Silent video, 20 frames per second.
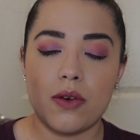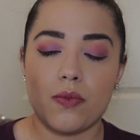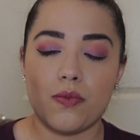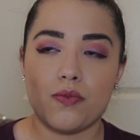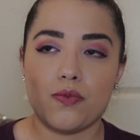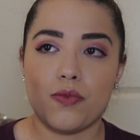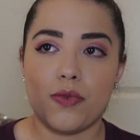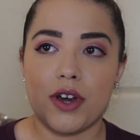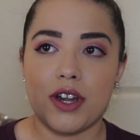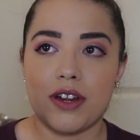
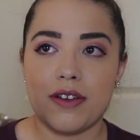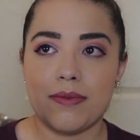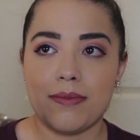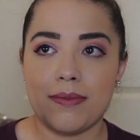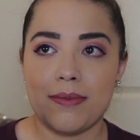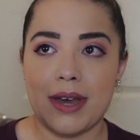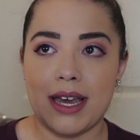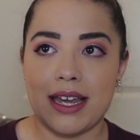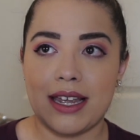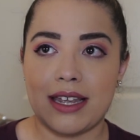One
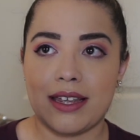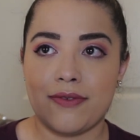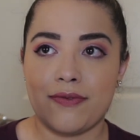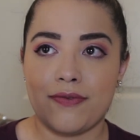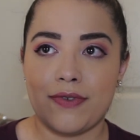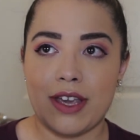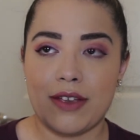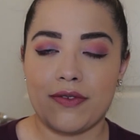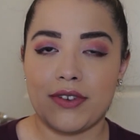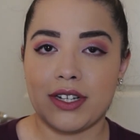of my
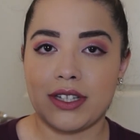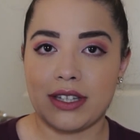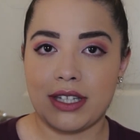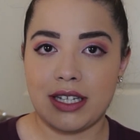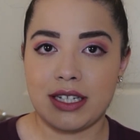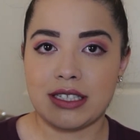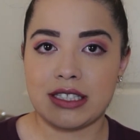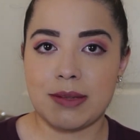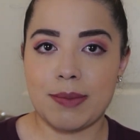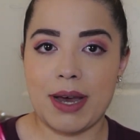favorite
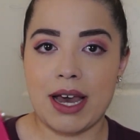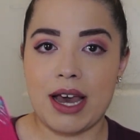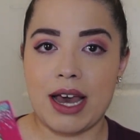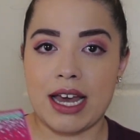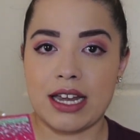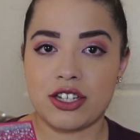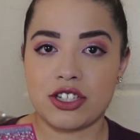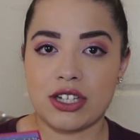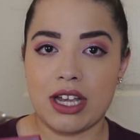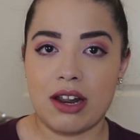things about
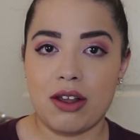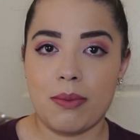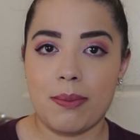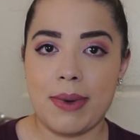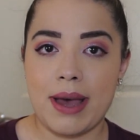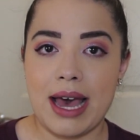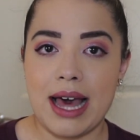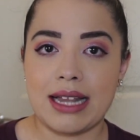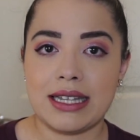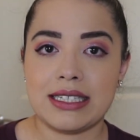
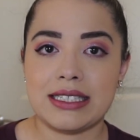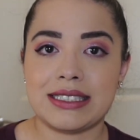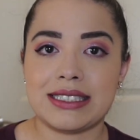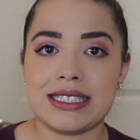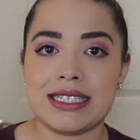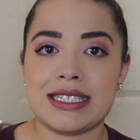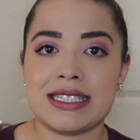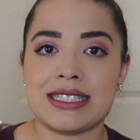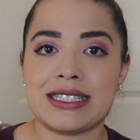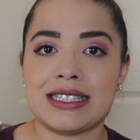eyeshadow
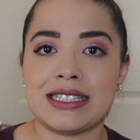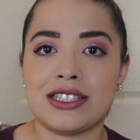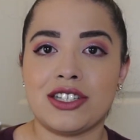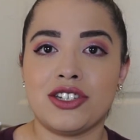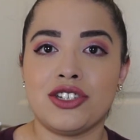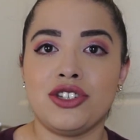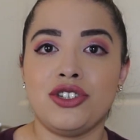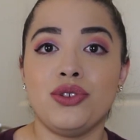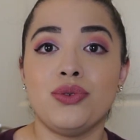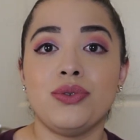palettes is
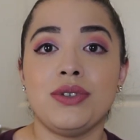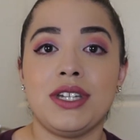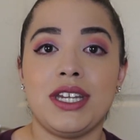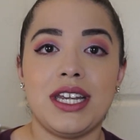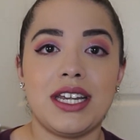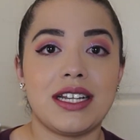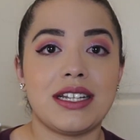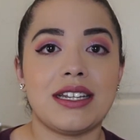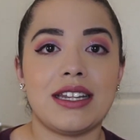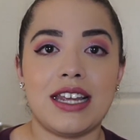the
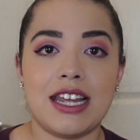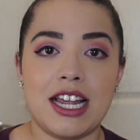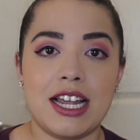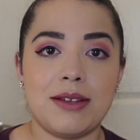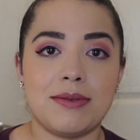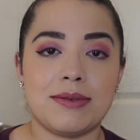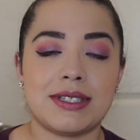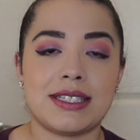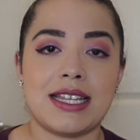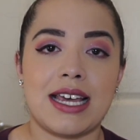unique
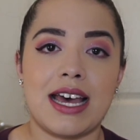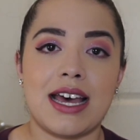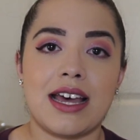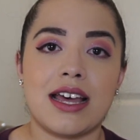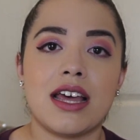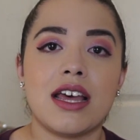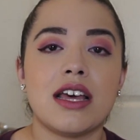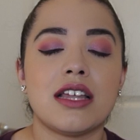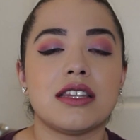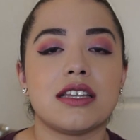names
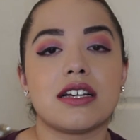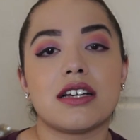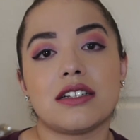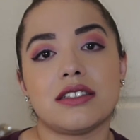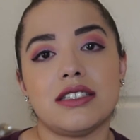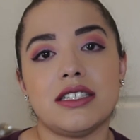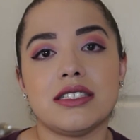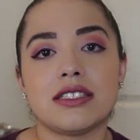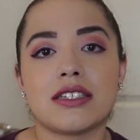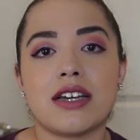that
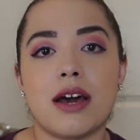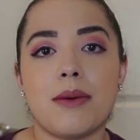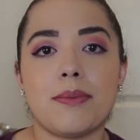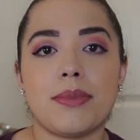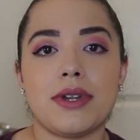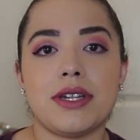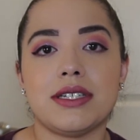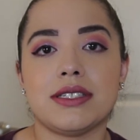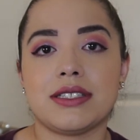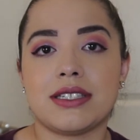these
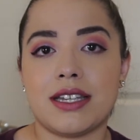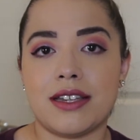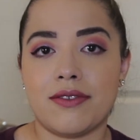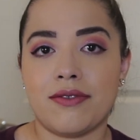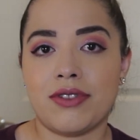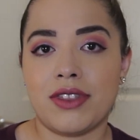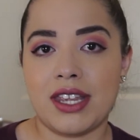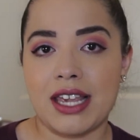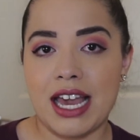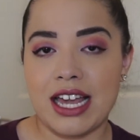companies
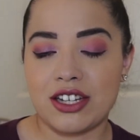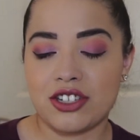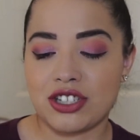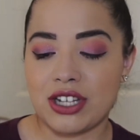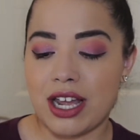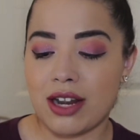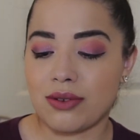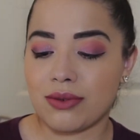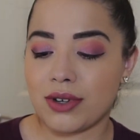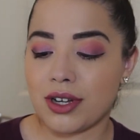give the
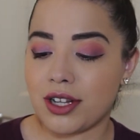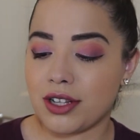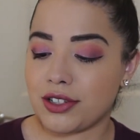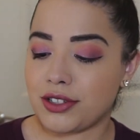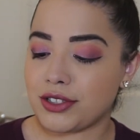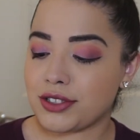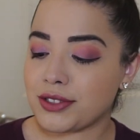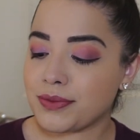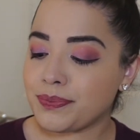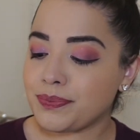eyeshadow
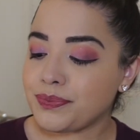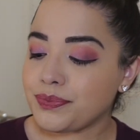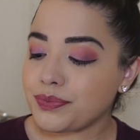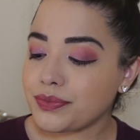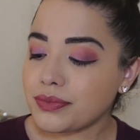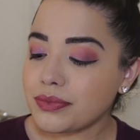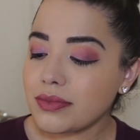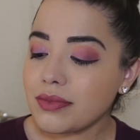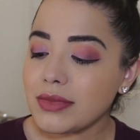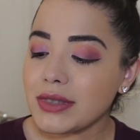colors.
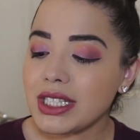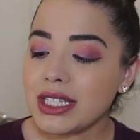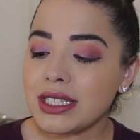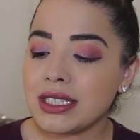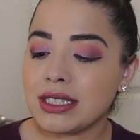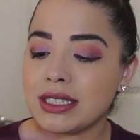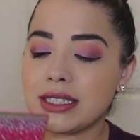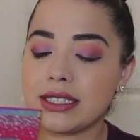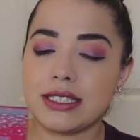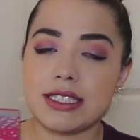
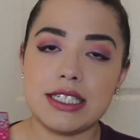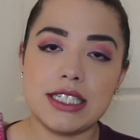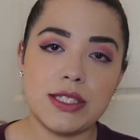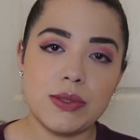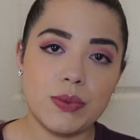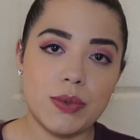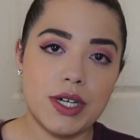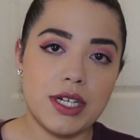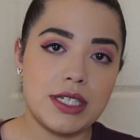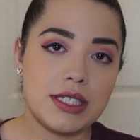
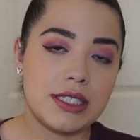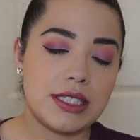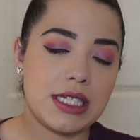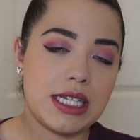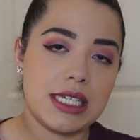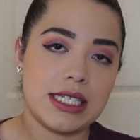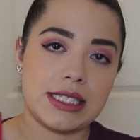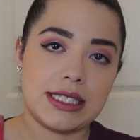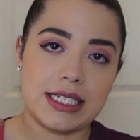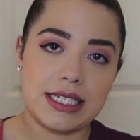This one
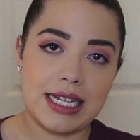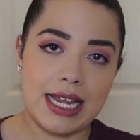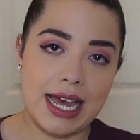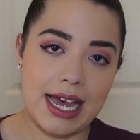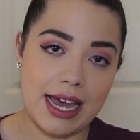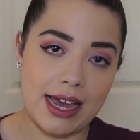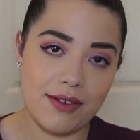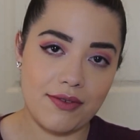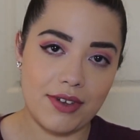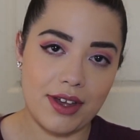did
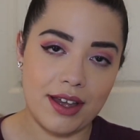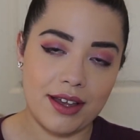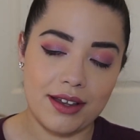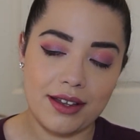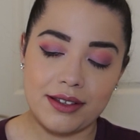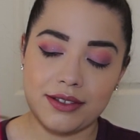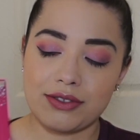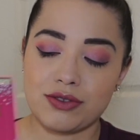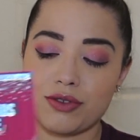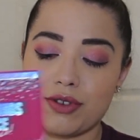not have that.
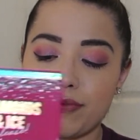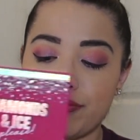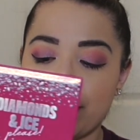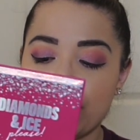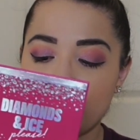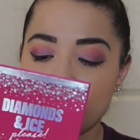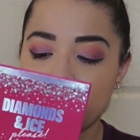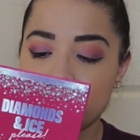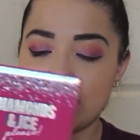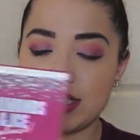So
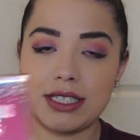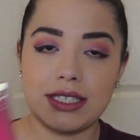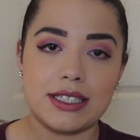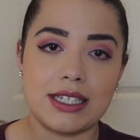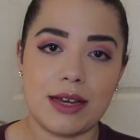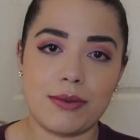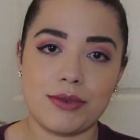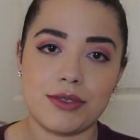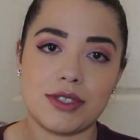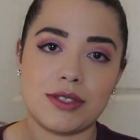unfortunately,
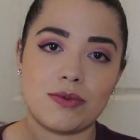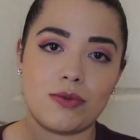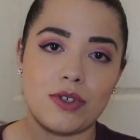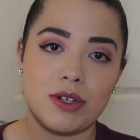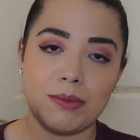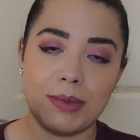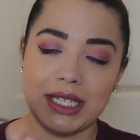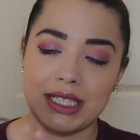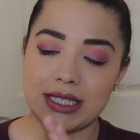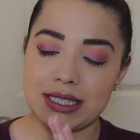that was
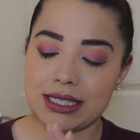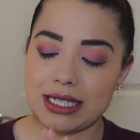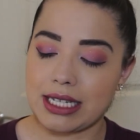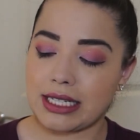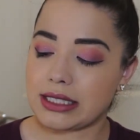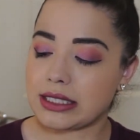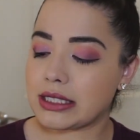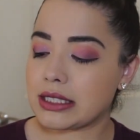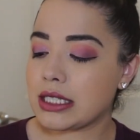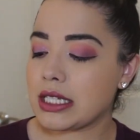one of my
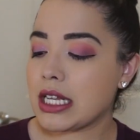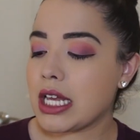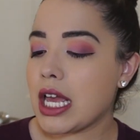dislikes.